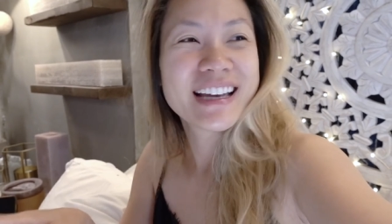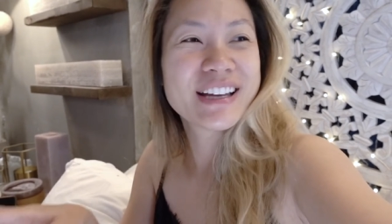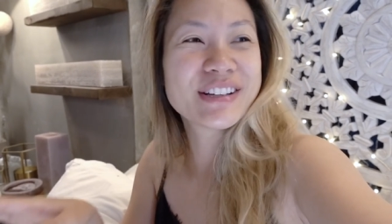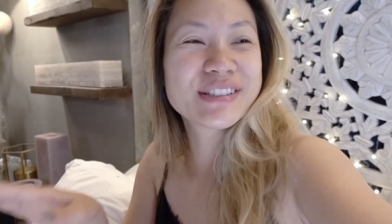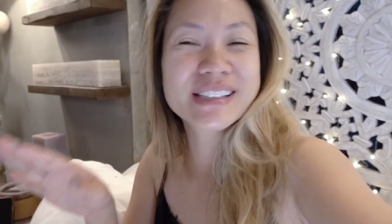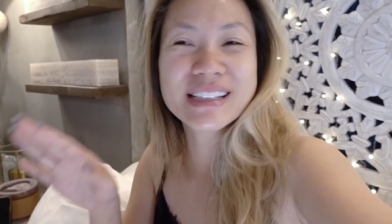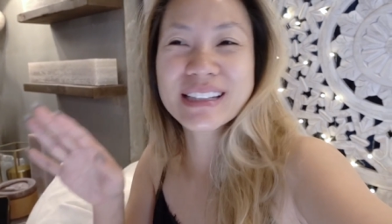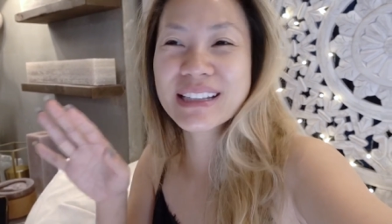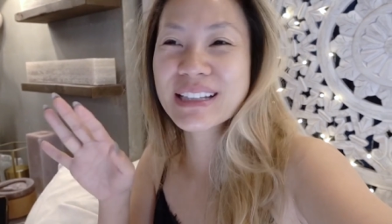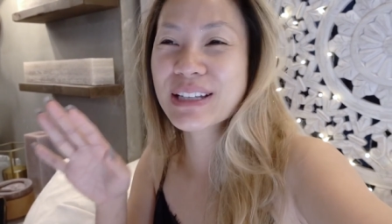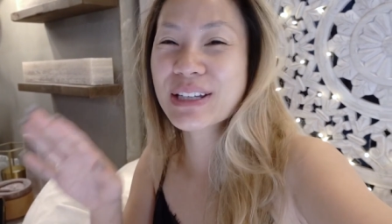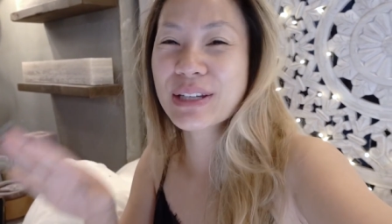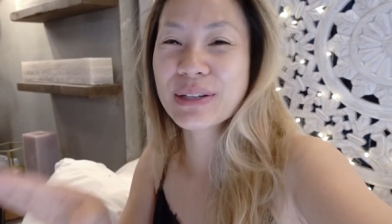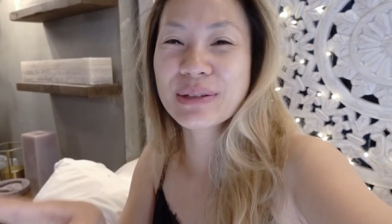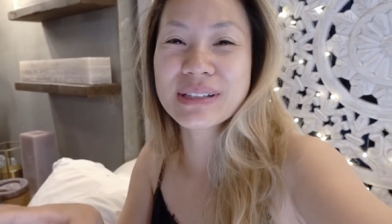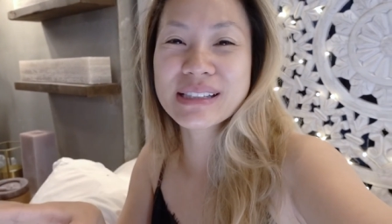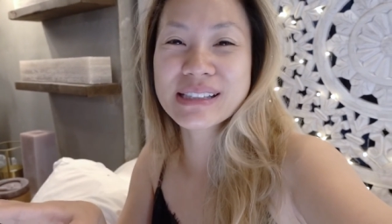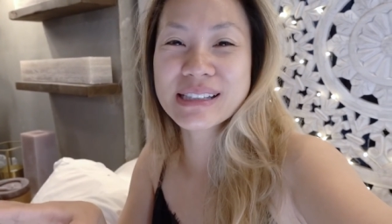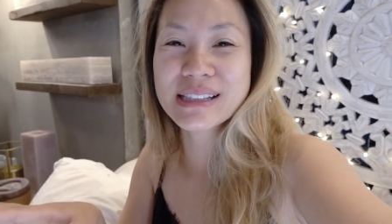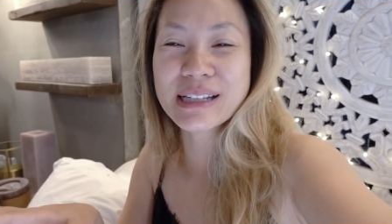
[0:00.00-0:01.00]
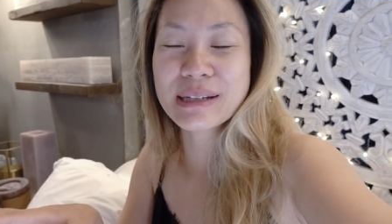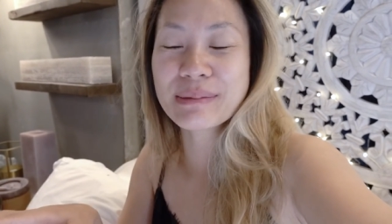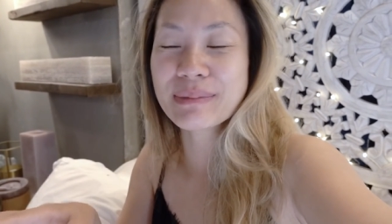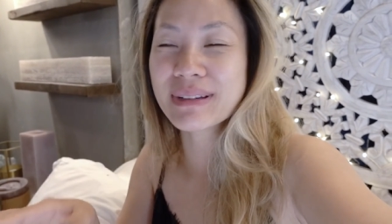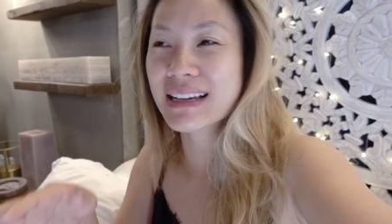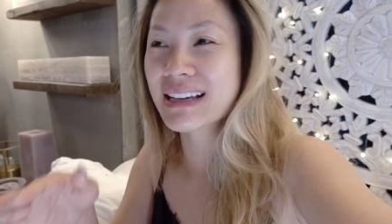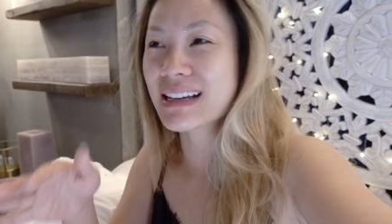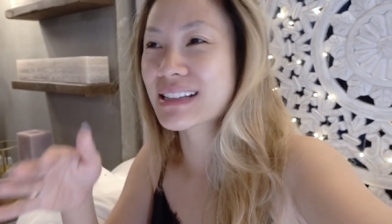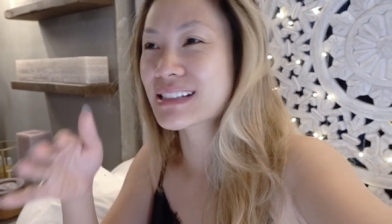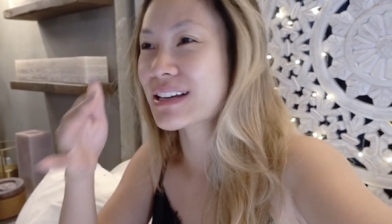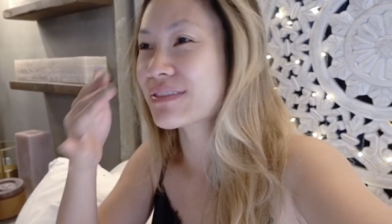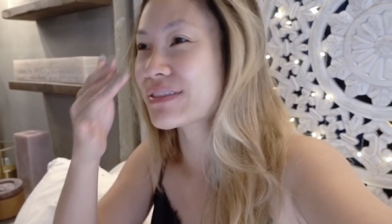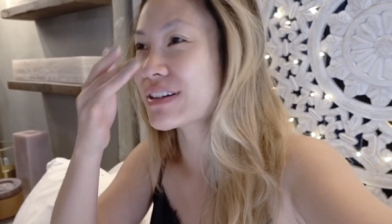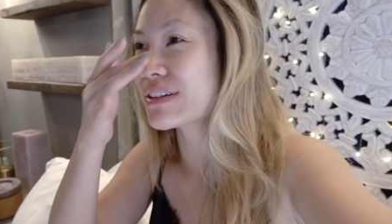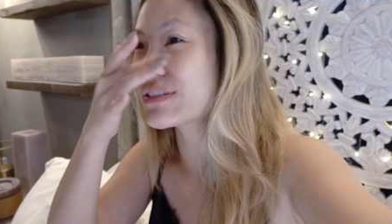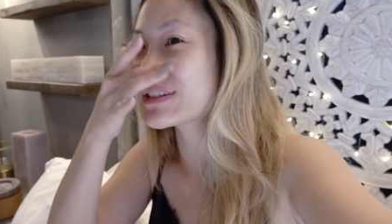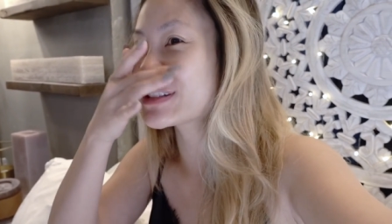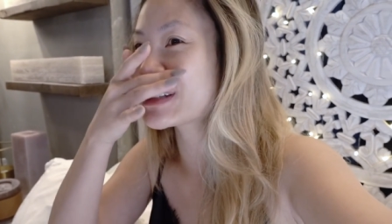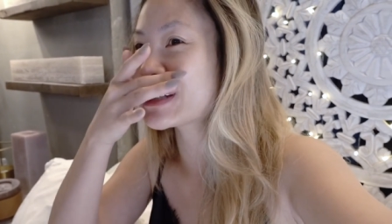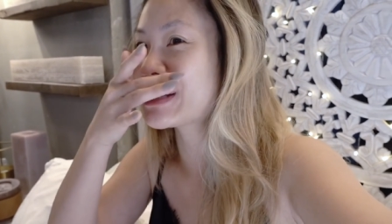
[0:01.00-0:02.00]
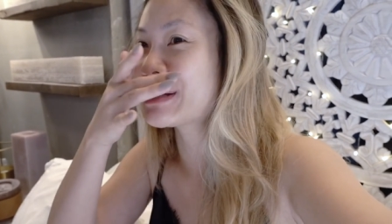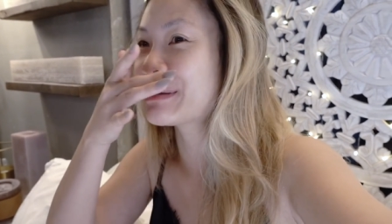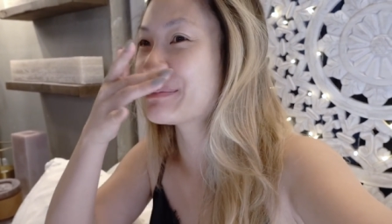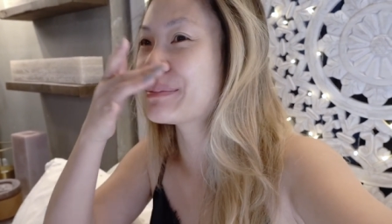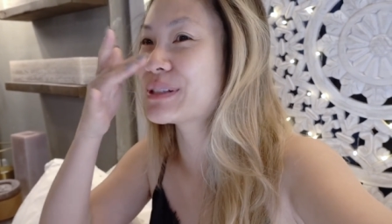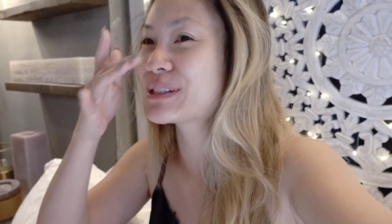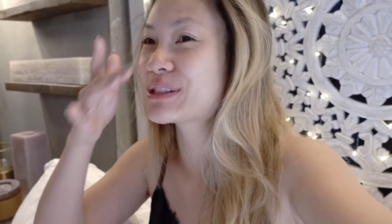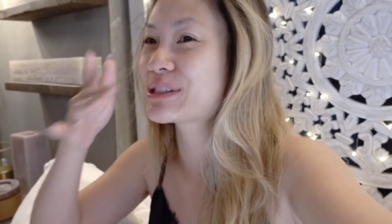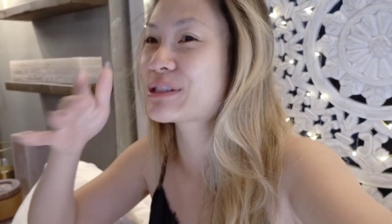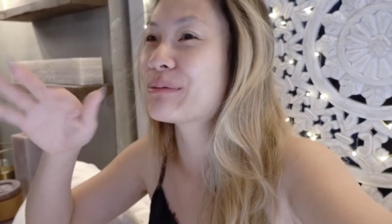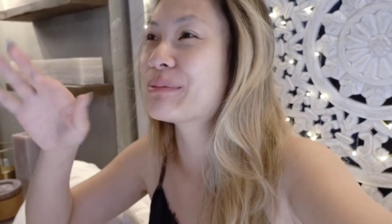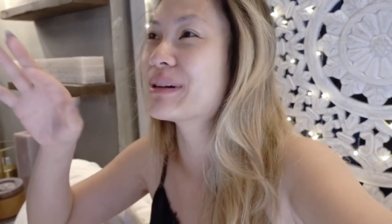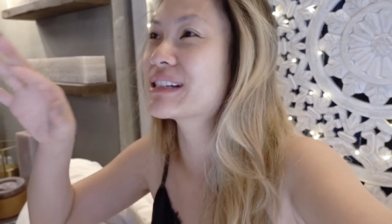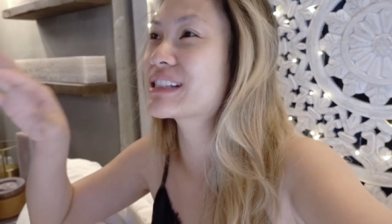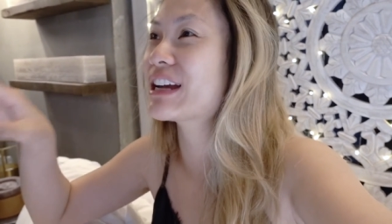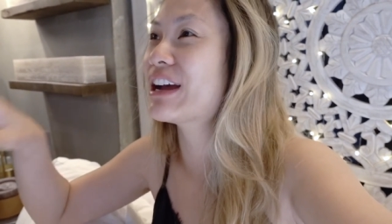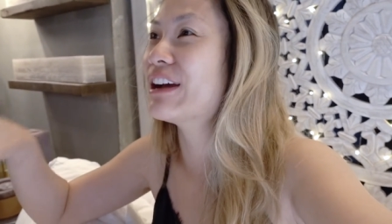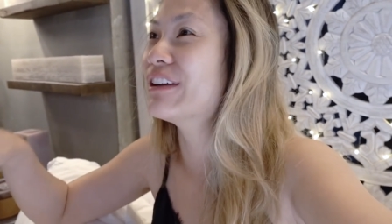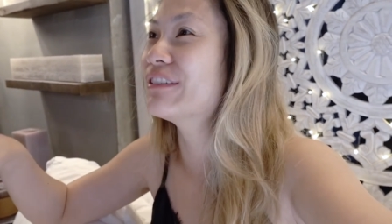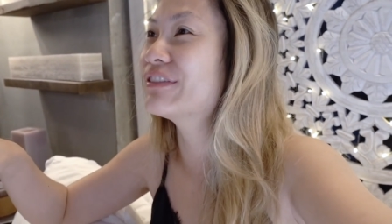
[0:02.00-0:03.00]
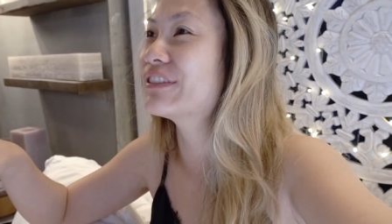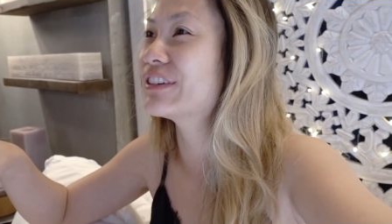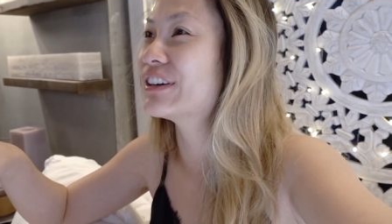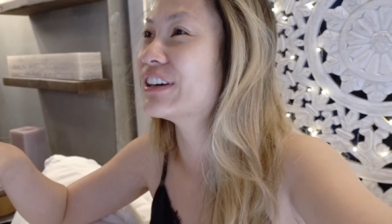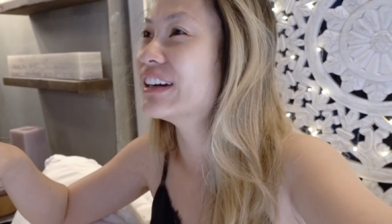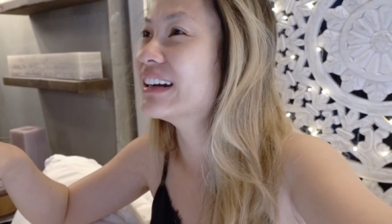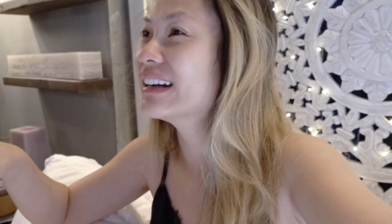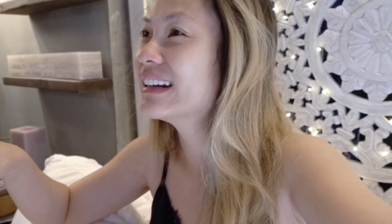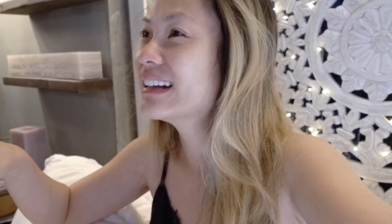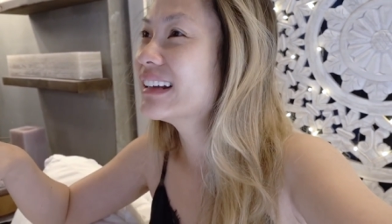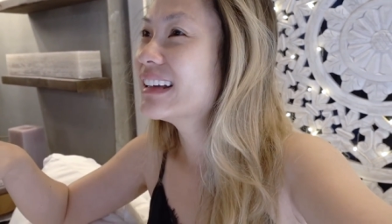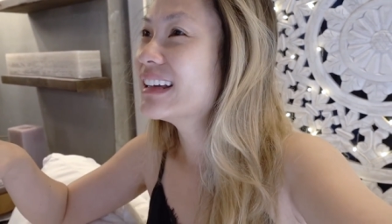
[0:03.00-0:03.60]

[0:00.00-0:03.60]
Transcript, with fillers: It was like the cutest thing because I've never seen him put so much effort